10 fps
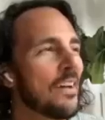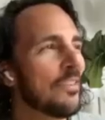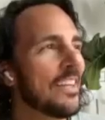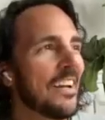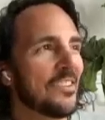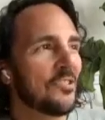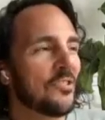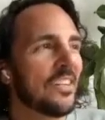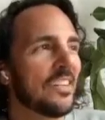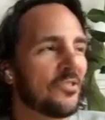definitely not as
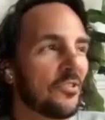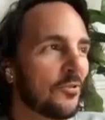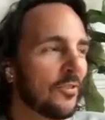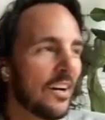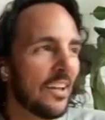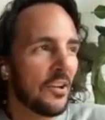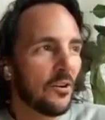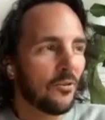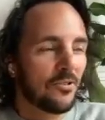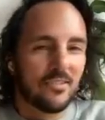good as you at,
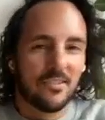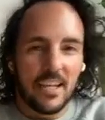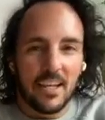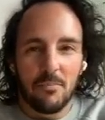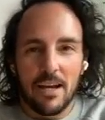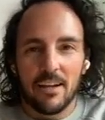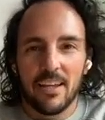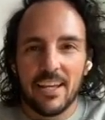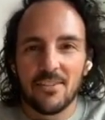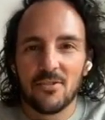thinking back
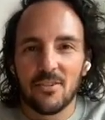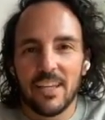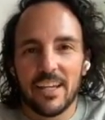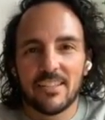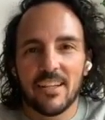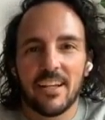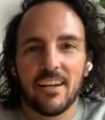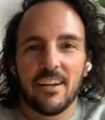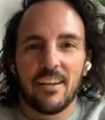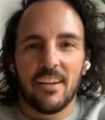again to like sitting
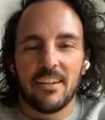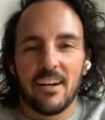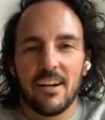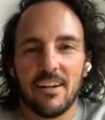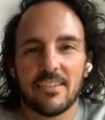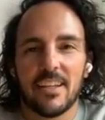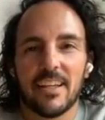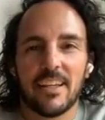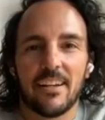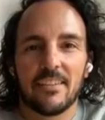
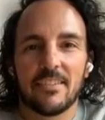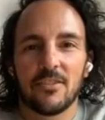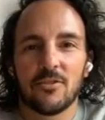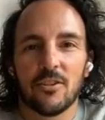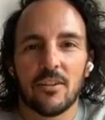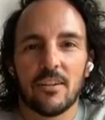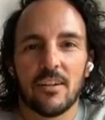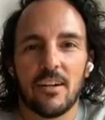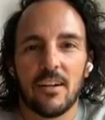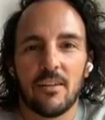in on teacher
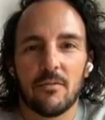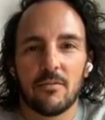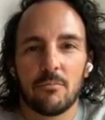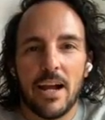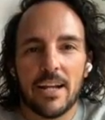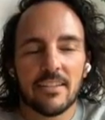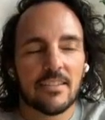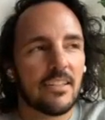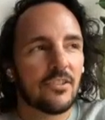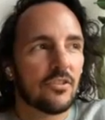practice
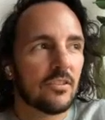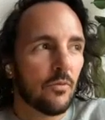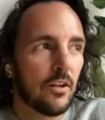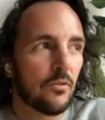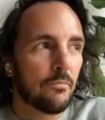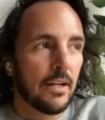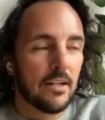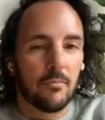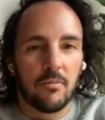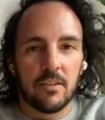teaches where you pick
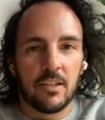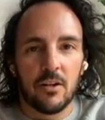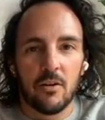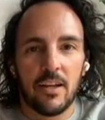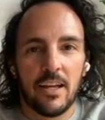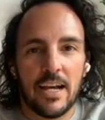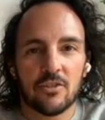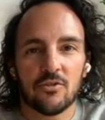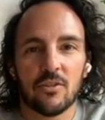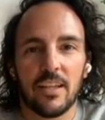up,
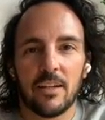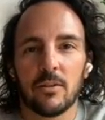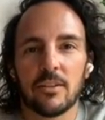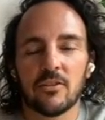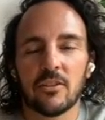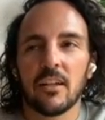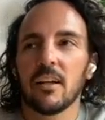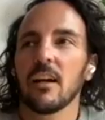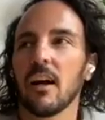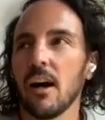extra language.
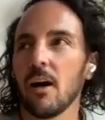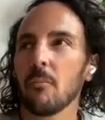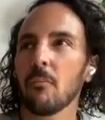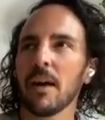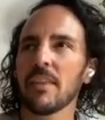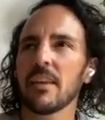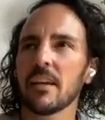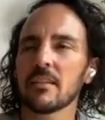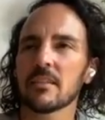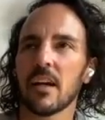My
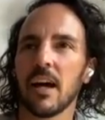thing is,